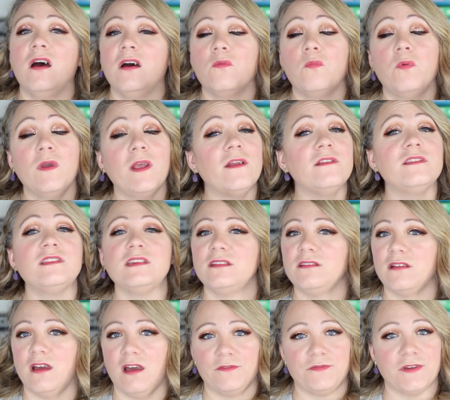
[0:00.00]
Weirdly
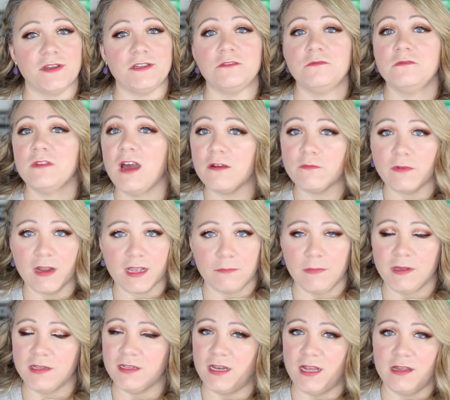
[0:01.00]
enough, I do not
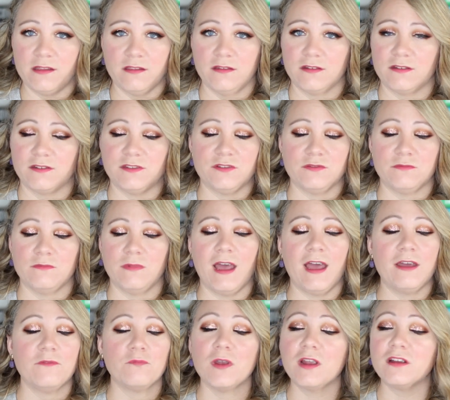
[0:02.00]
recommend the Netflix.
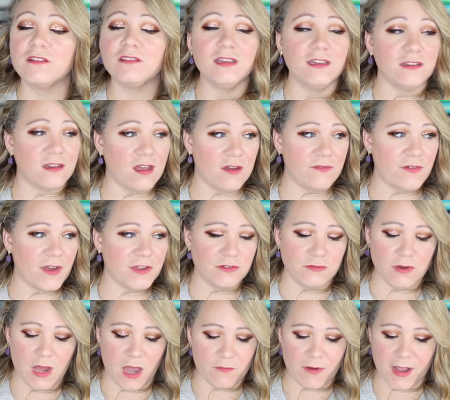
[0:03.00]
Weirdly enough, I do
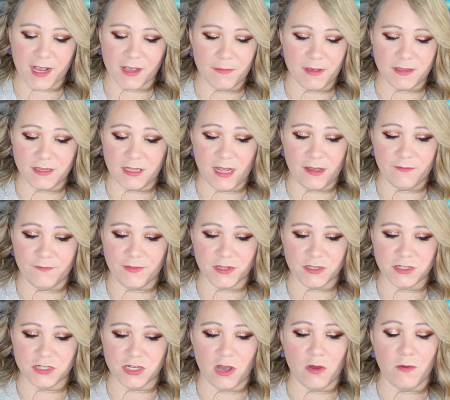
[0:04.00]
not recommend the
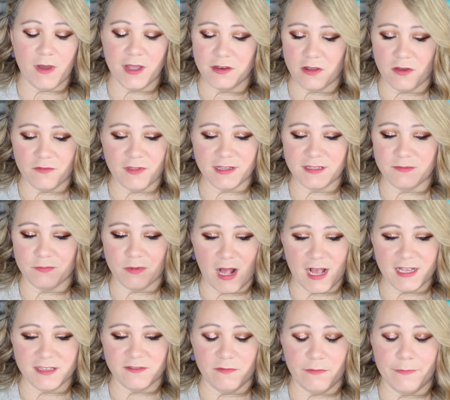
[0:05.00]
Netflix show. I know that's
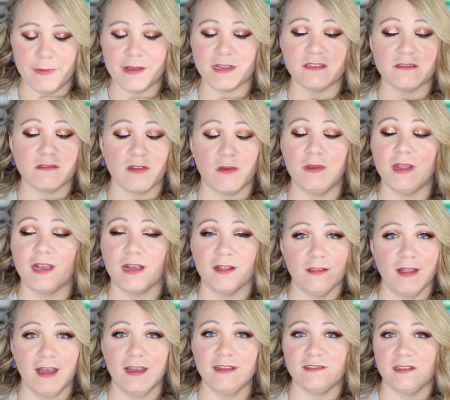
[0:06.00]
blasphemy because Toni
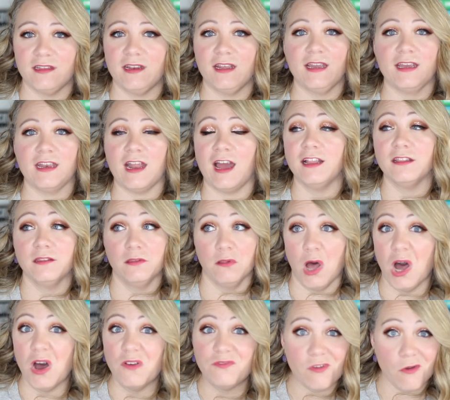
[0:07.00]
Collette is in it, and I
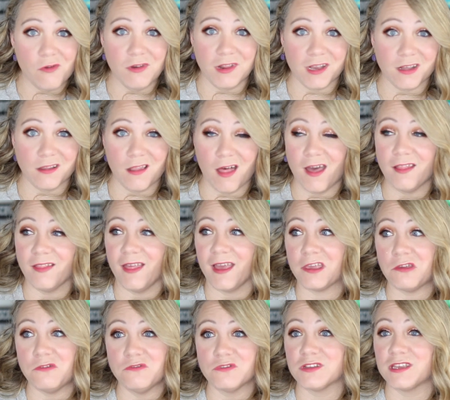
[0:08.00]
love Toni Collette.
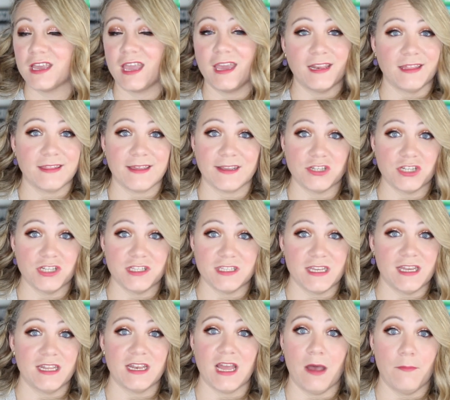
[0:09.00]
Like usually anything she's
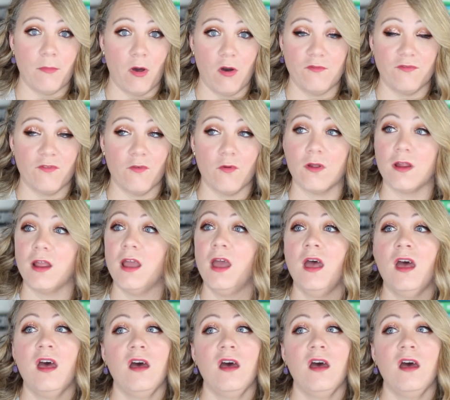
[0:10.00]
in, I'm all for.